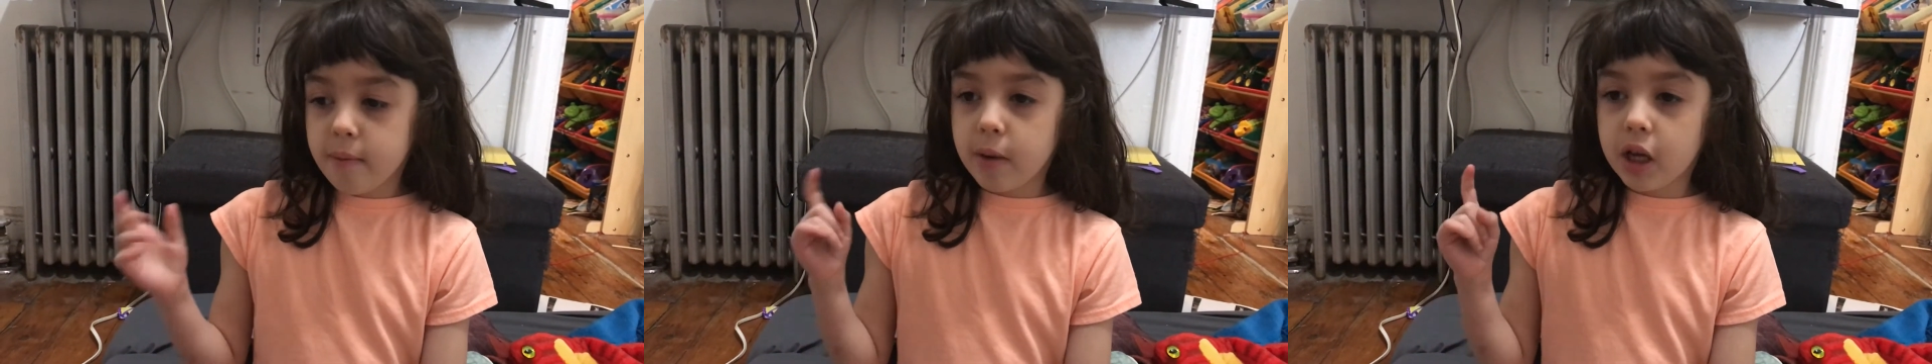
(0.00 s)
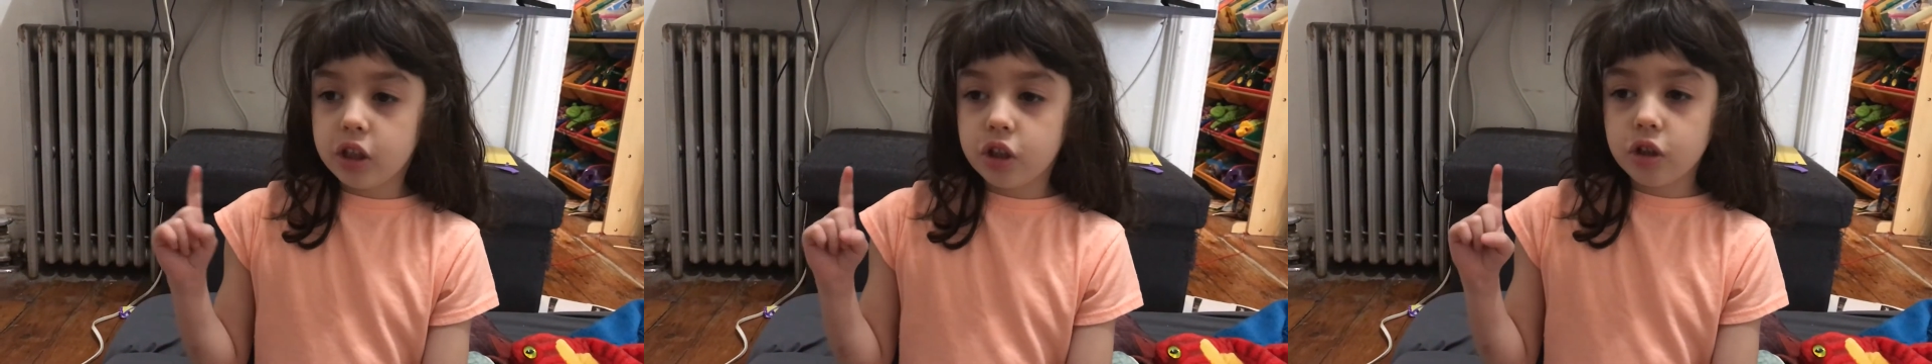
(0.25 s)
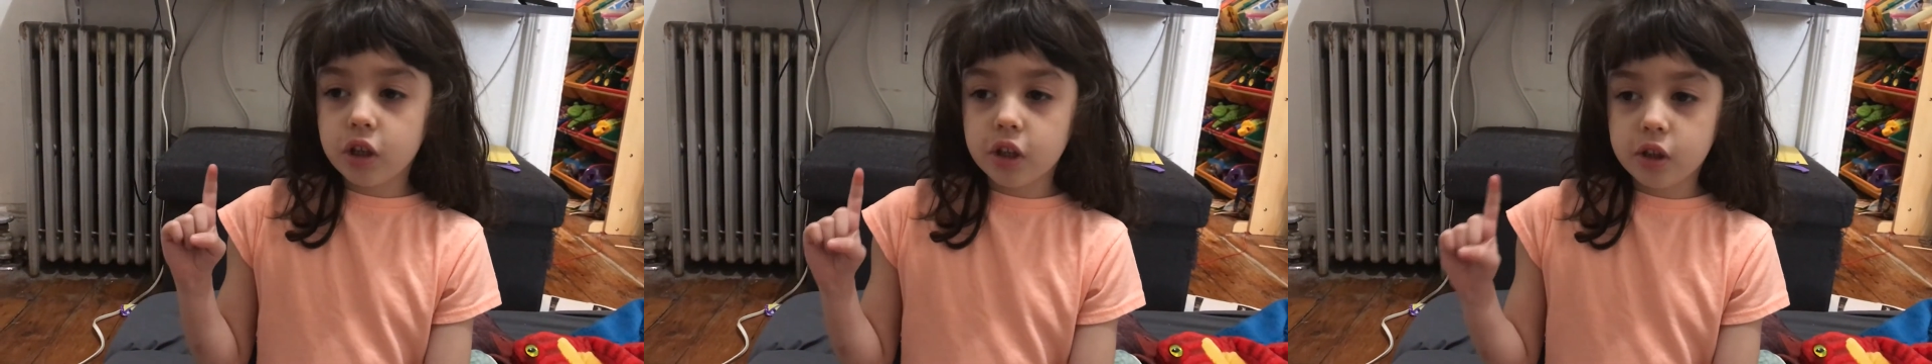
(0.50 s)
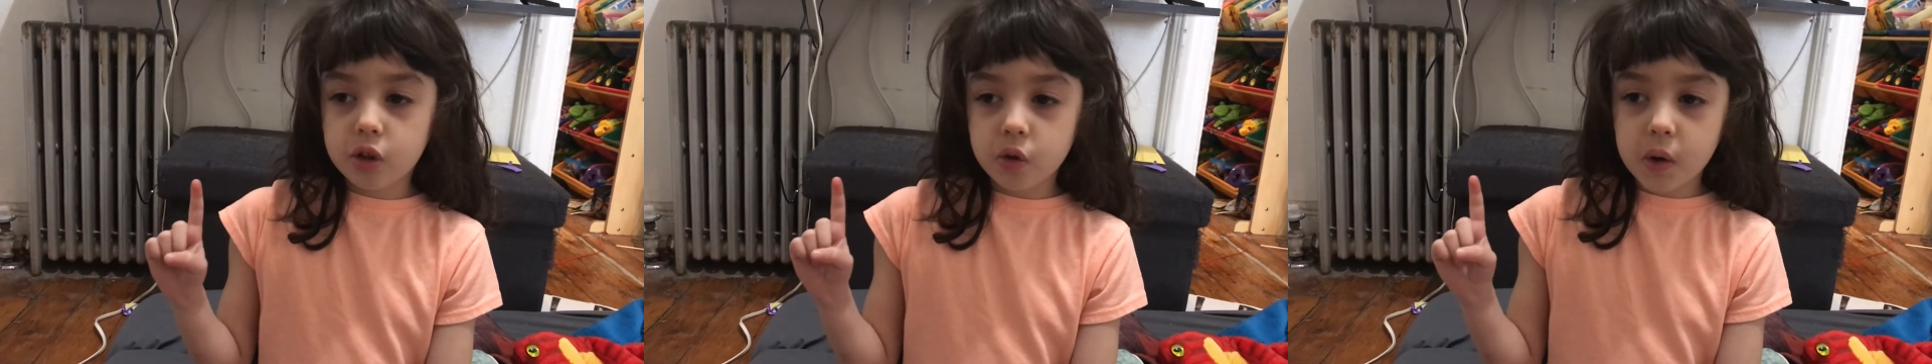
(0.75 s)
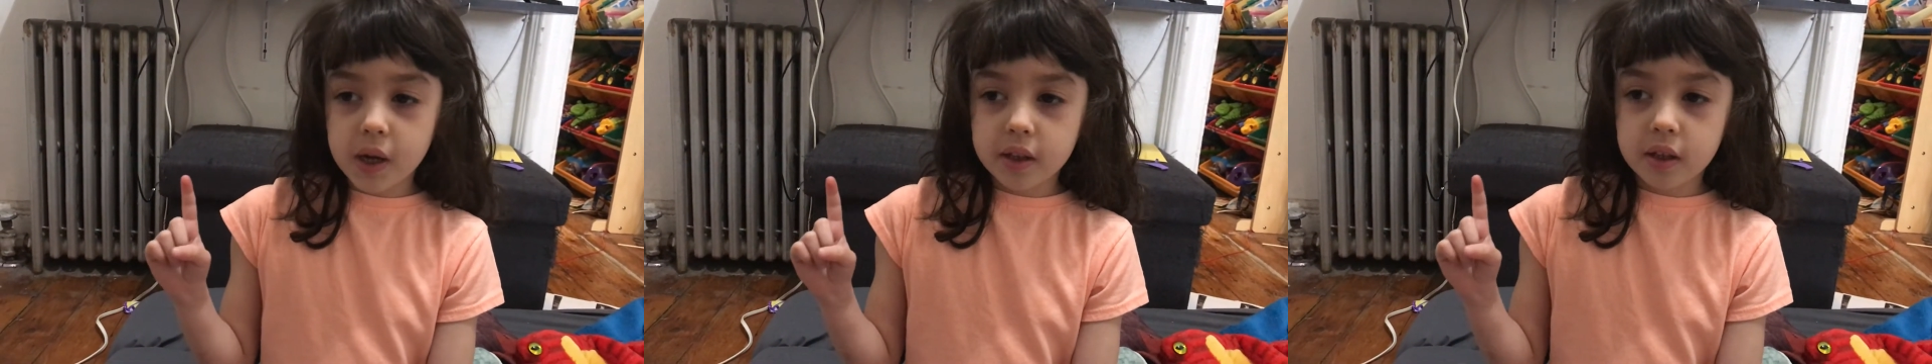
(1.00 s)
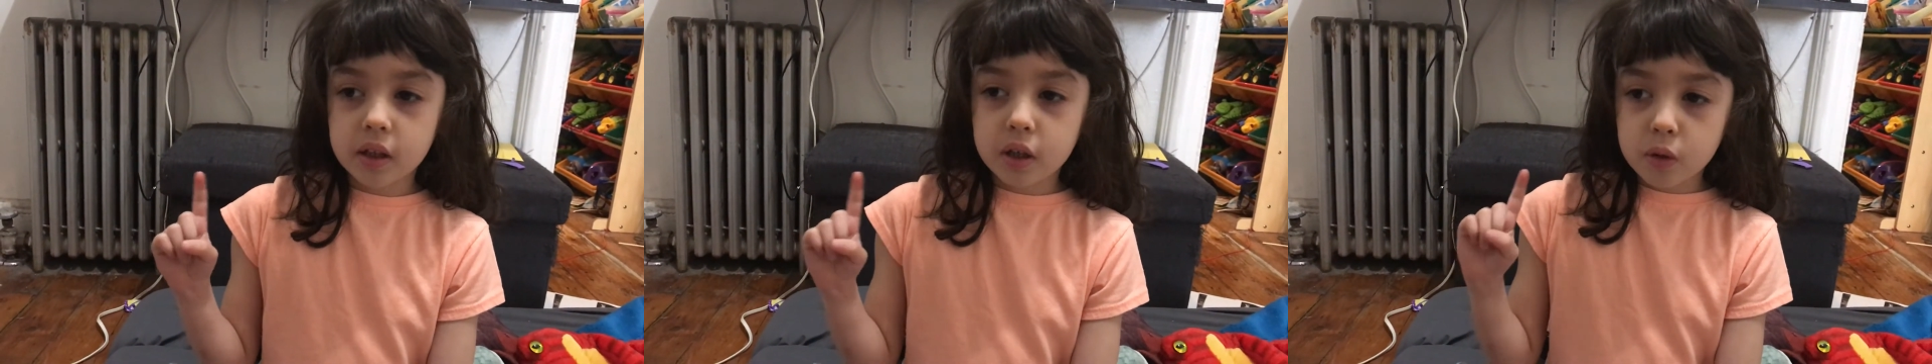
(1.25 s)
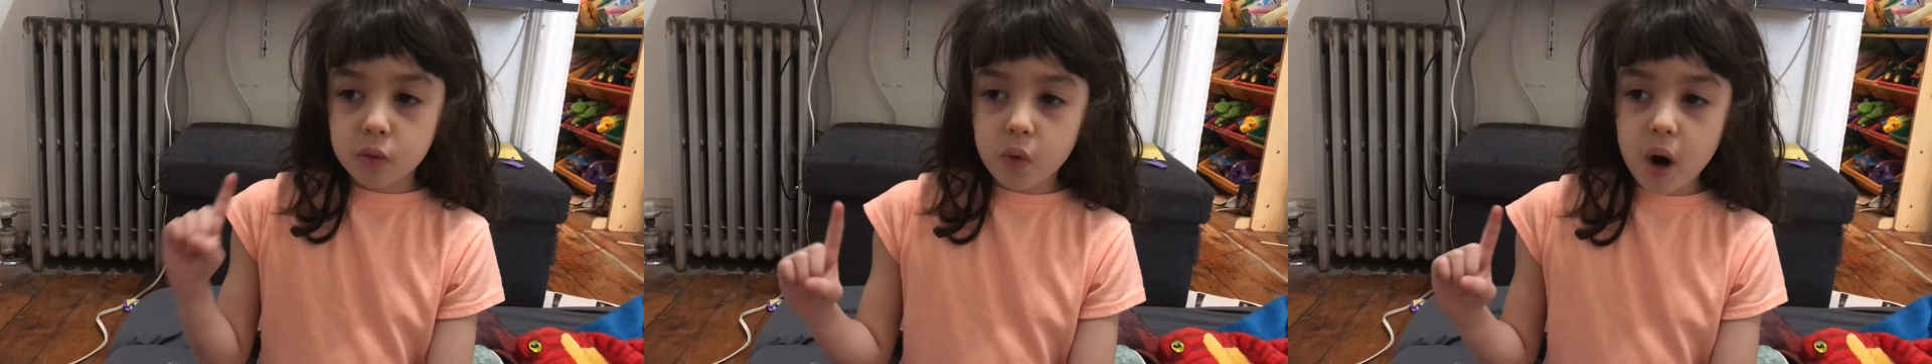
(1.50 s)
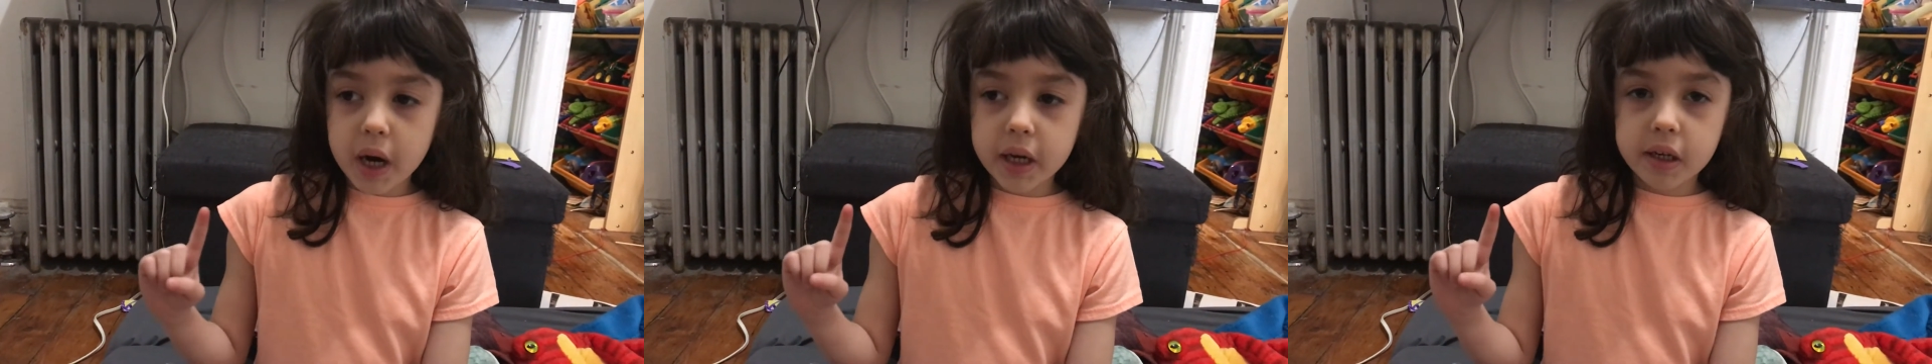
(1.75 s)
Make sure you do it
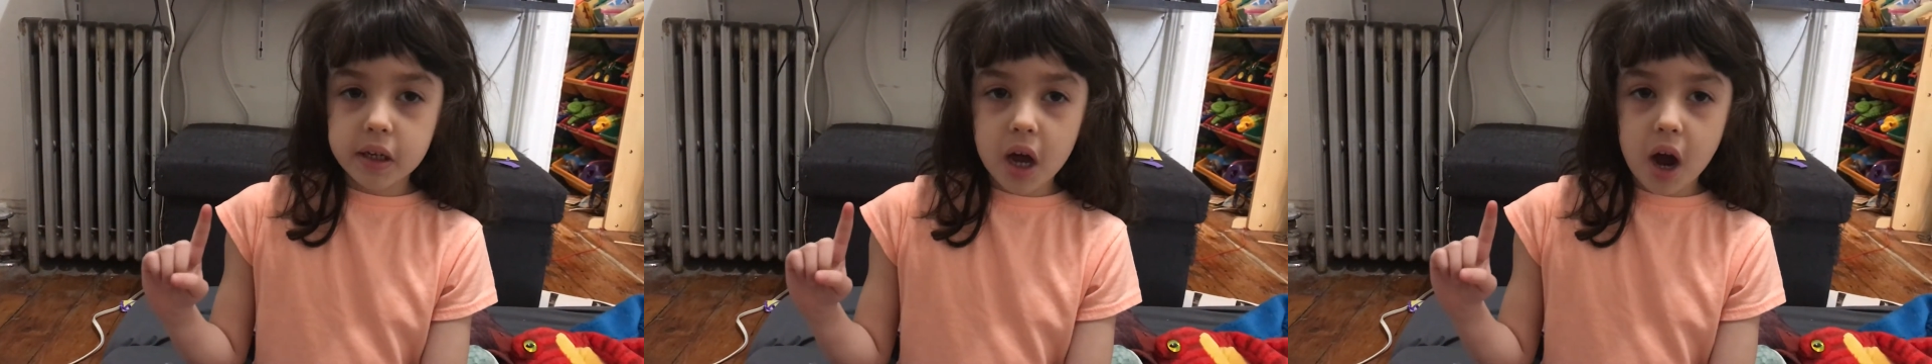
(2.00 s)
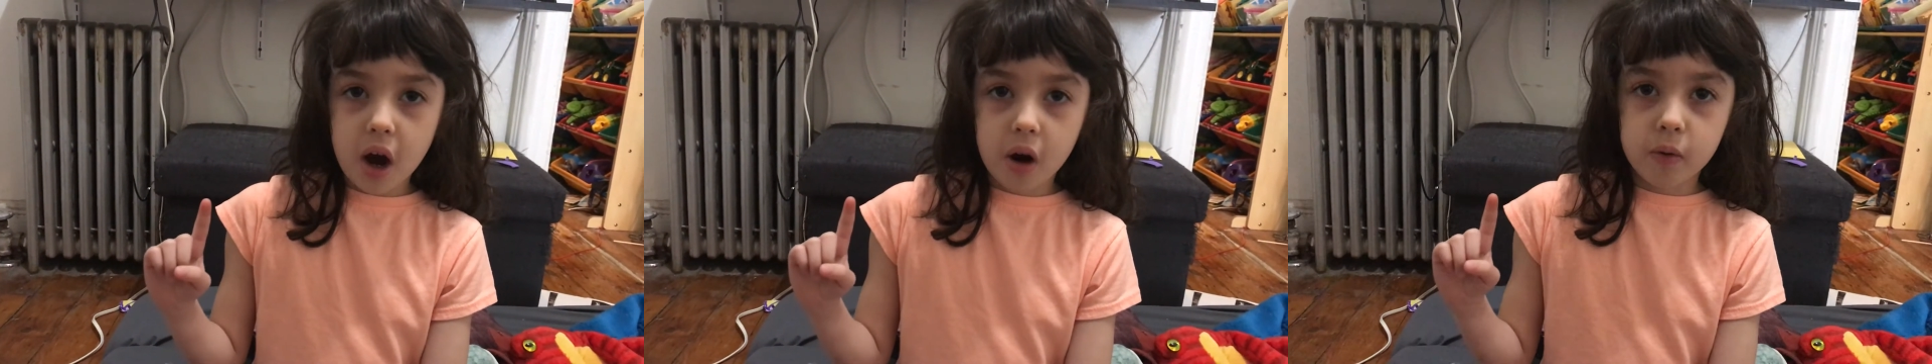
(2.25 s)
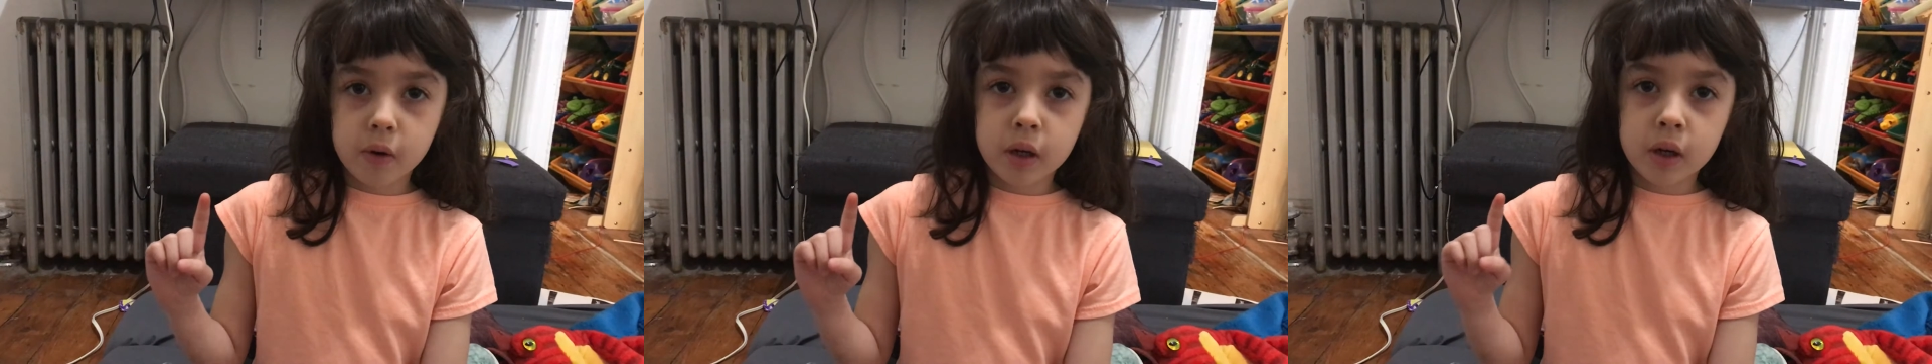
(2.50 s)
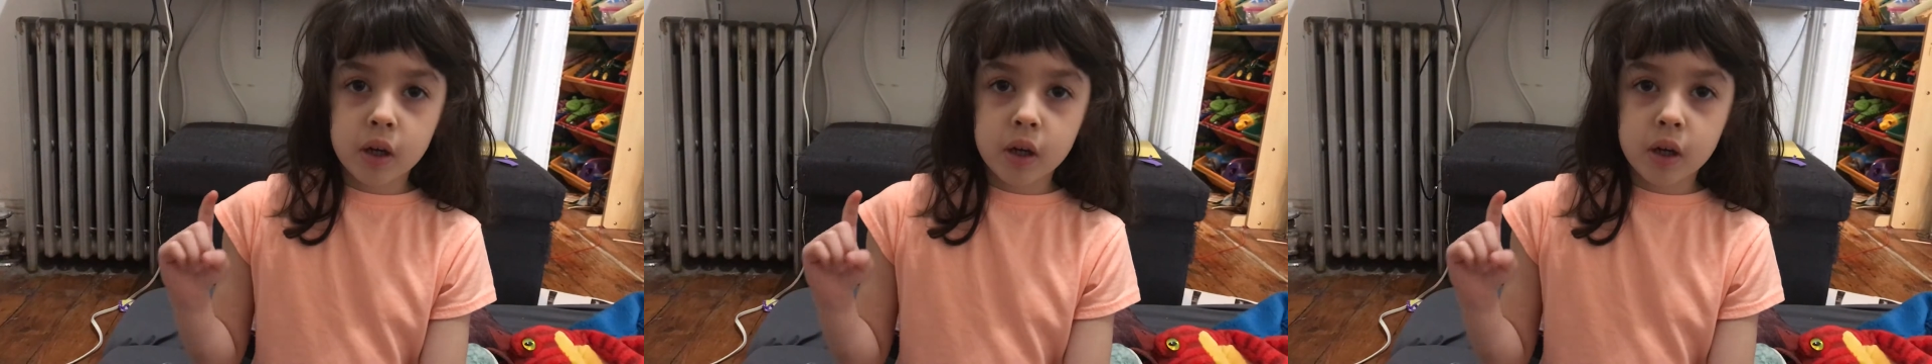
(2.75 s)
right now.